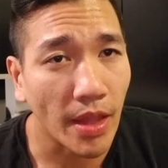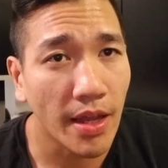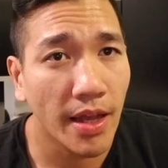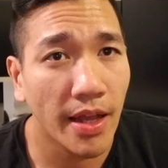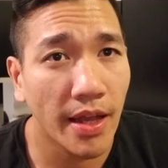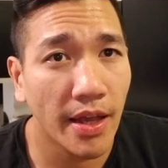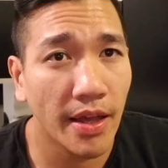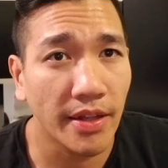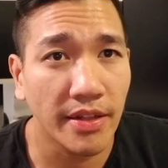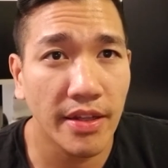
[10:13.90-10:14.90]

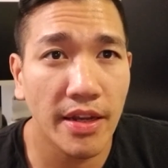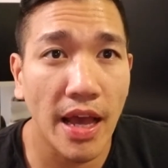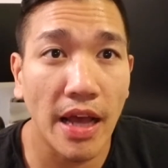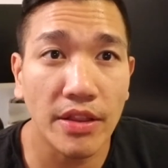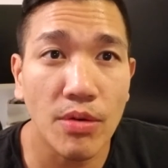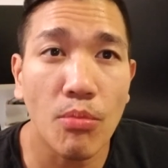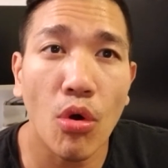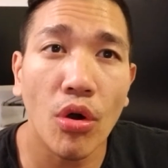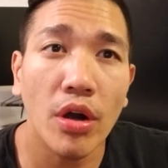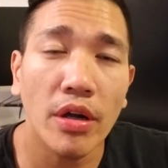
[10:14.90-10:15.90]
and then the
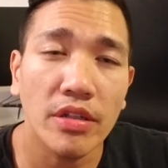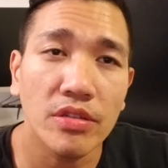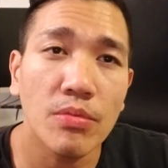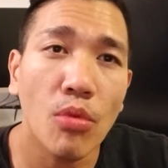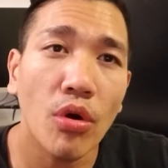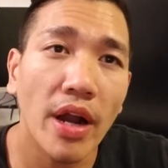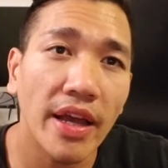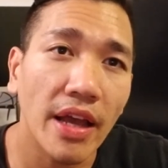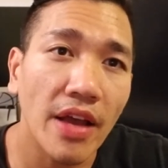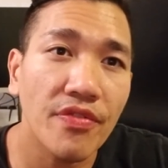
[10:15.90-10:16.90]
more, the more
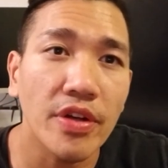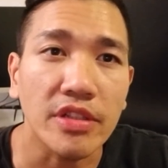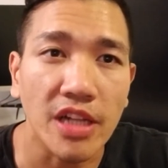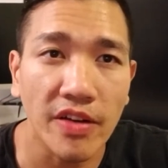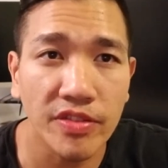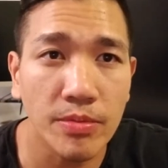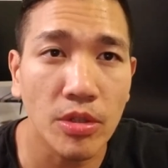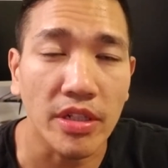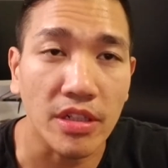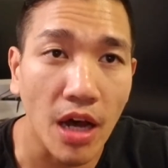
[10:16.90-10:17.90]
I, I felt
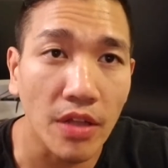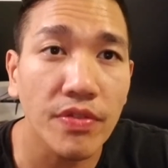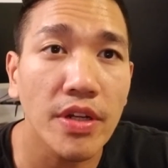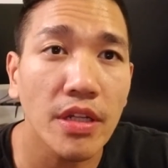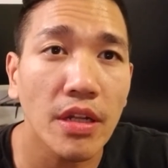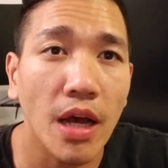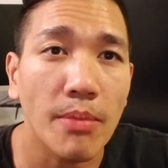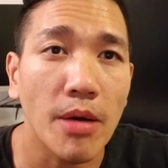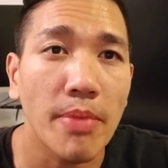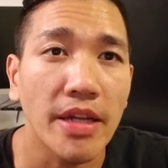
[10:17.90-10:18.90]
comfortable and confident
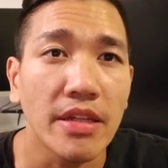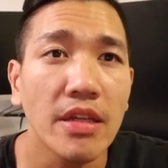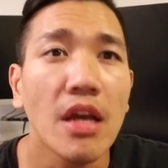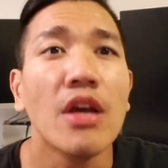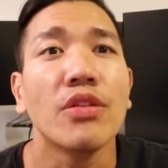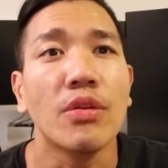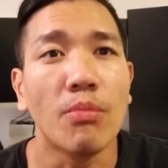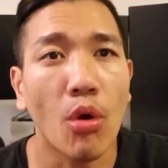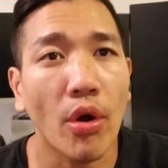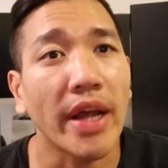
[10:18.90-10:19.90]
about my knee, the
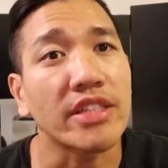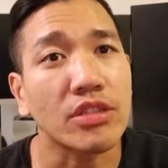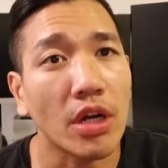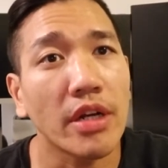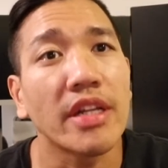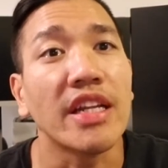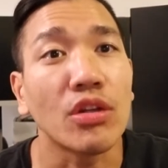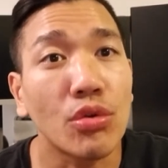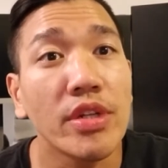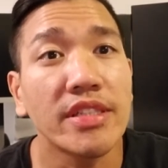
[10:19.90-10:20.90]
more I started
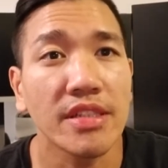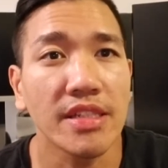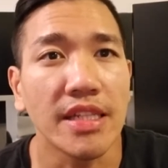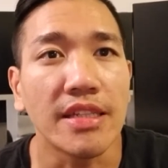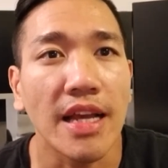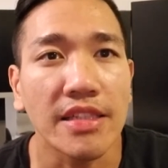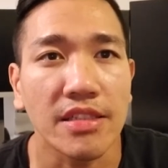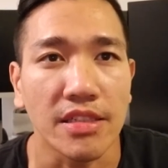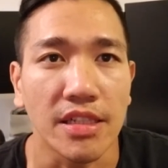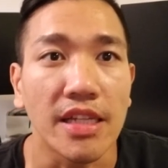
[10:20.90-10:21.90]
increasing the
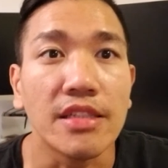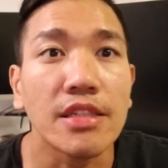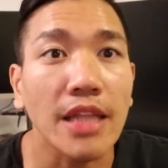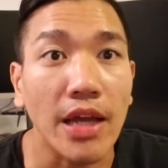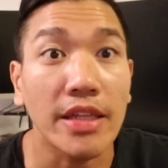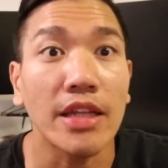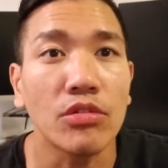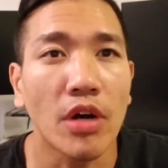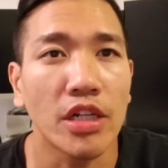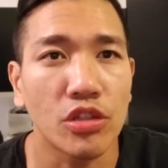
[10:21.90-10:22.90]
intensity until I get
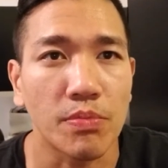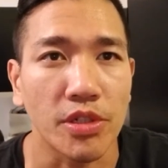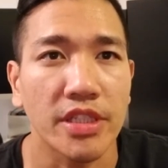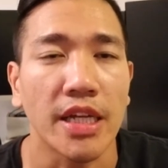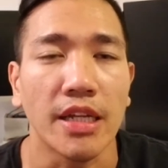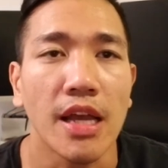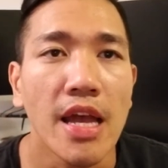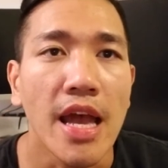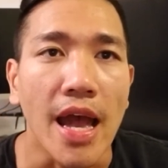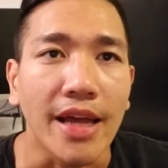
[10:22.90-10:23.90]
to one hundred percent.
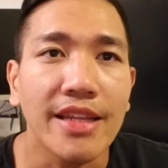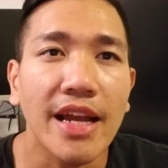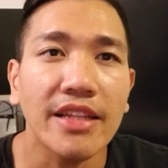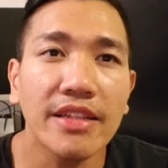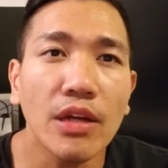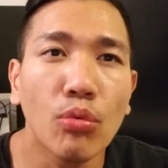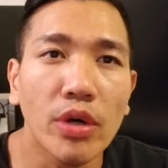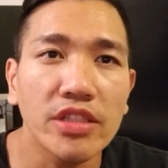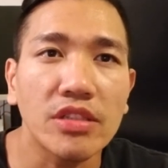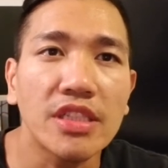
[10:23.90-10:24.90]
And the idea
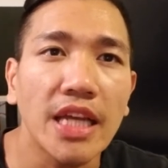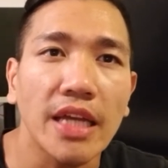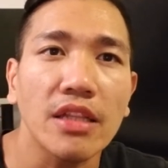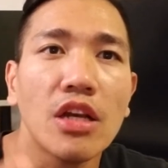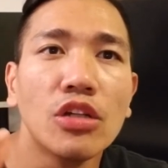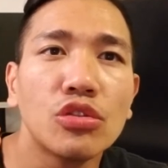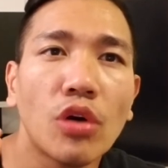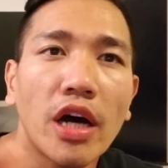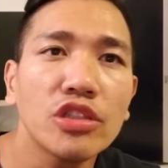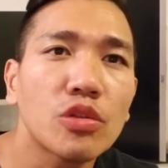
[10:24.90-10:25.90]
was to get to
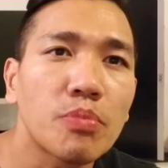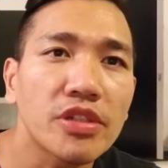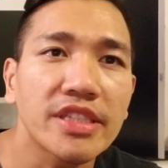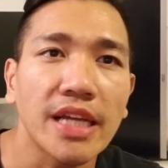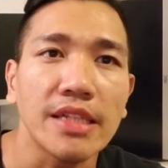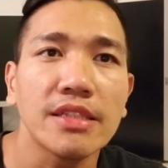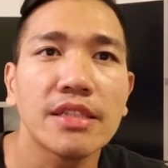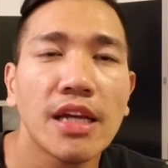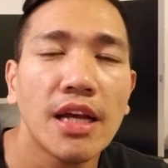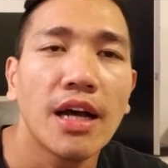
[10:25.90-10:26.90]
one hundred
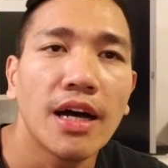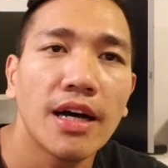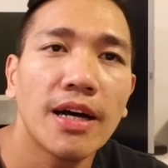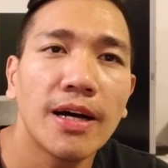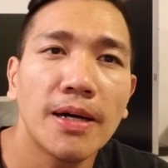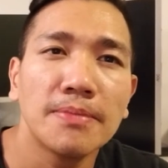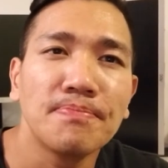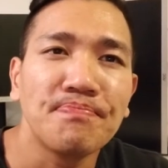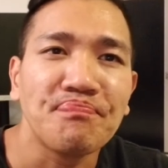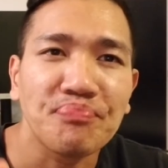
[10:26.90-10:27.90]
percent
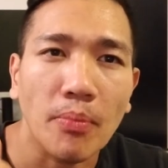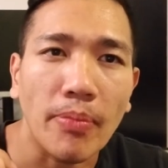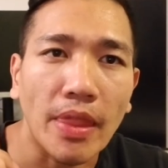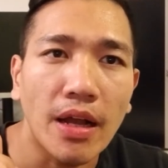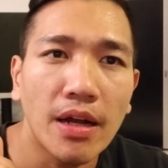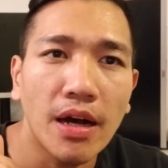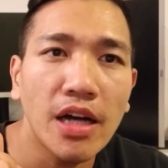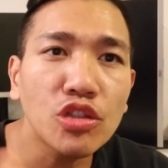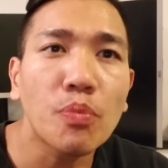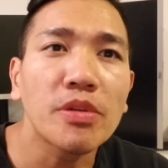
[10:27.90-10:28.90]
um, one
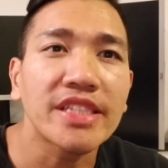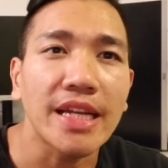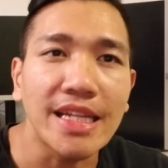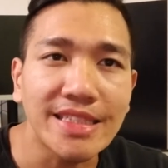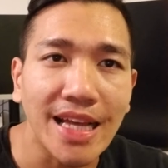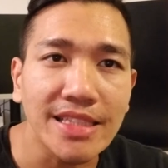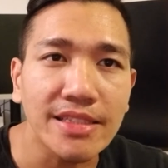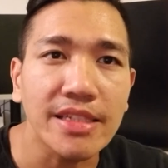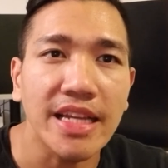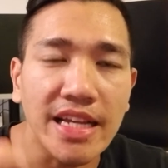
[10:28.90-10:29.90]
hundred percent
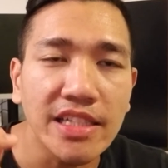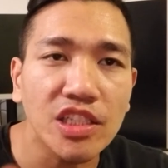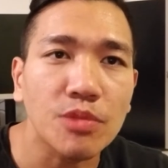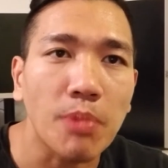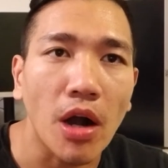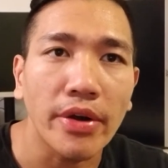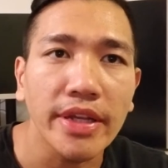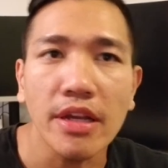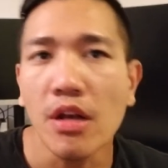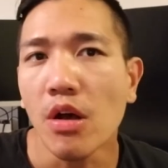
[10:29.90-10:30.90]
intensity in
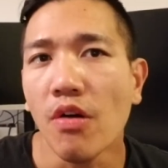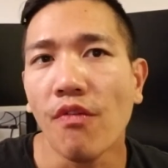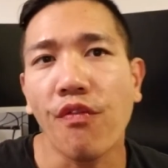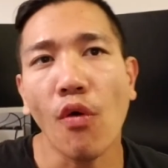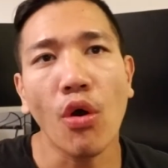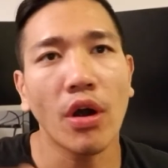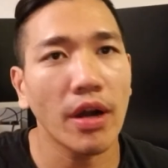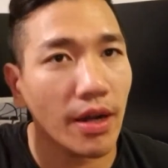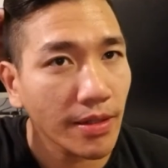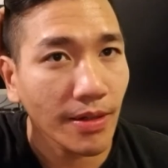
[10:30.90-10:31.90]
sparring
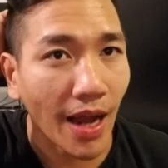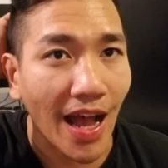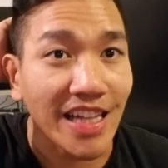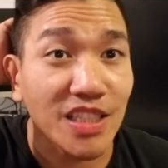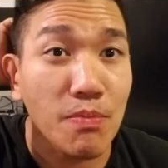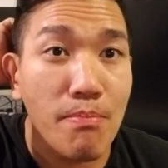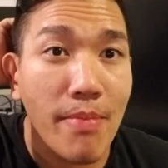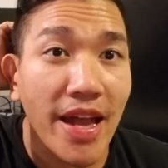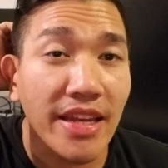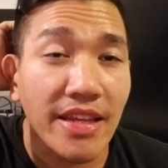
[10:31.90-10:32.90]
for as
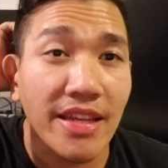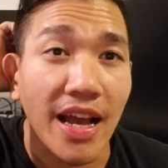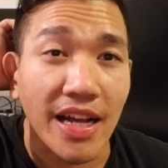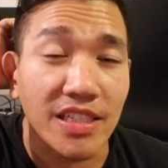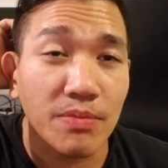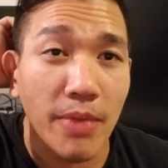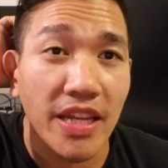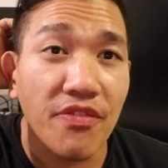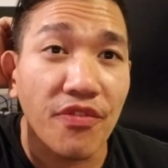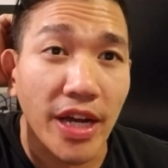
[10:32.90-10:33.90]
many, as
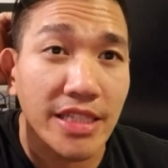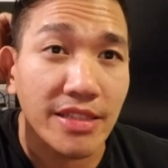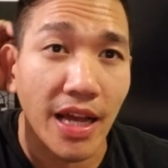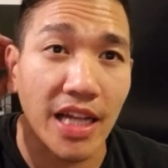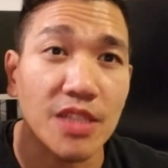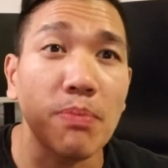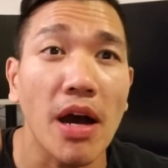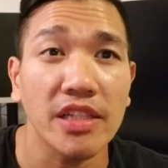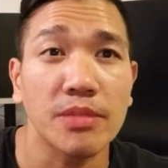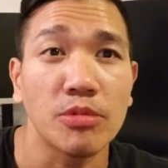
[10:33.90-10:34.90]
many fights as
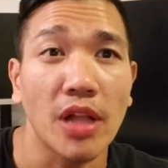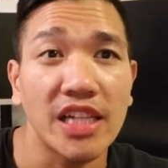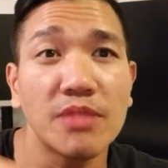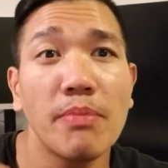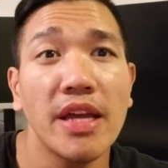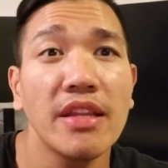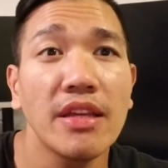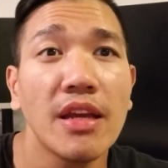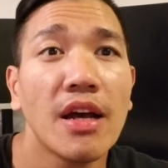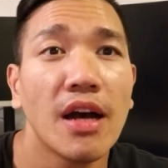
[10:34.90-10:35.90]
possible, as
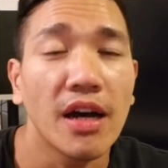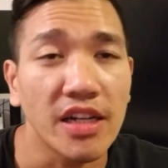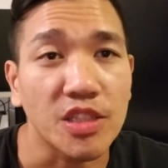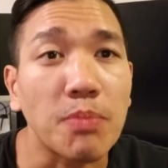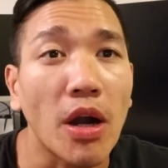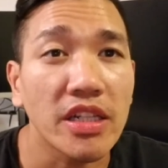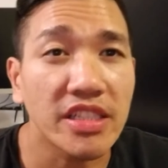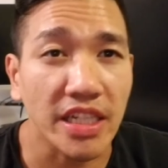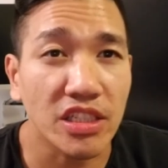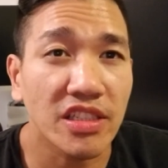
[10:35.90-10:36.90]
many uh, sparring
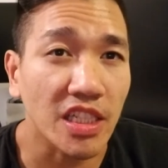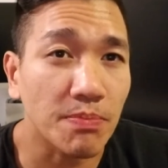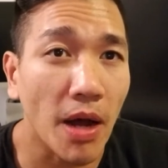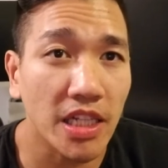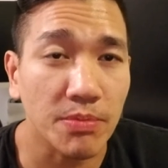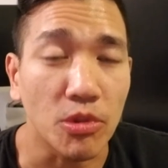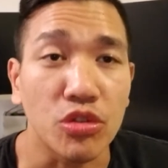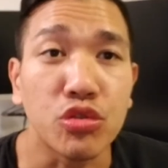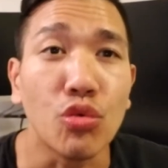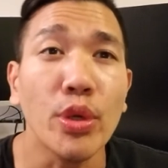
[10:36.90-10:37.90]
sessions as possible,
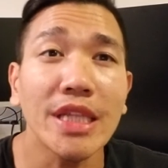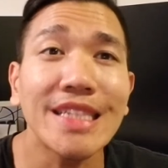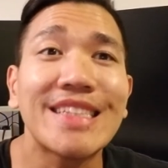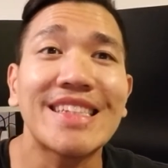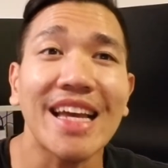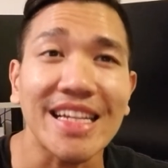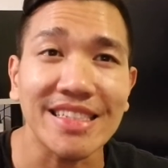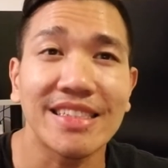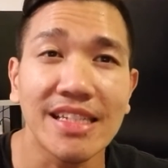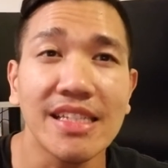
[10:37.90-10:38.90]
to really
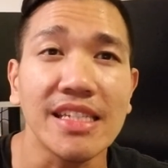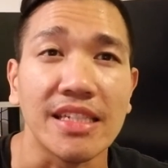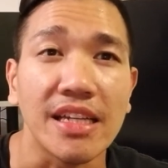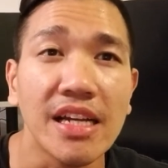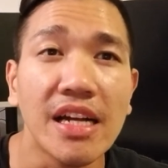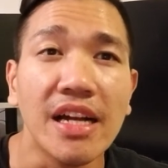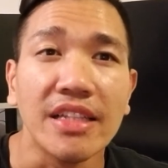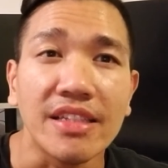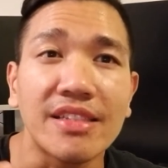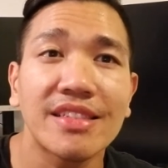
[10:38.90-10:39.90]
test the knee,
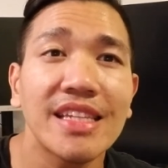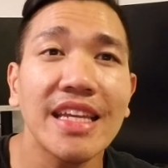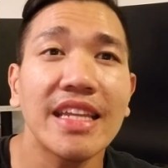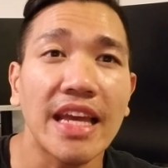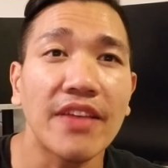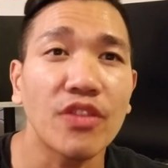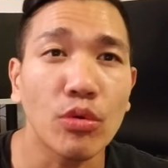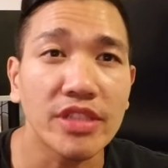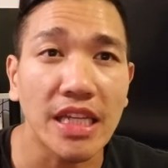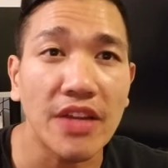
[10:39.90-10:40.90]
to see if there
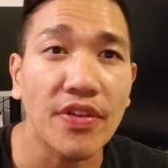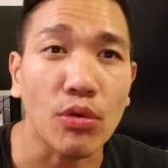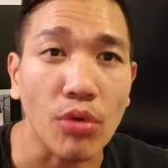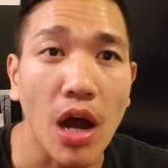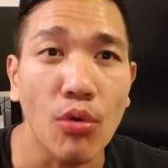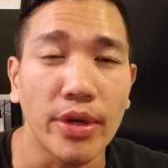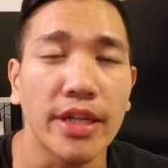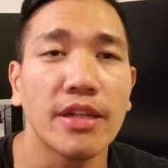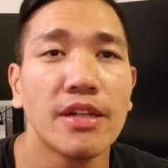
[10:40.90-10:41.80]
was anything wrong with it.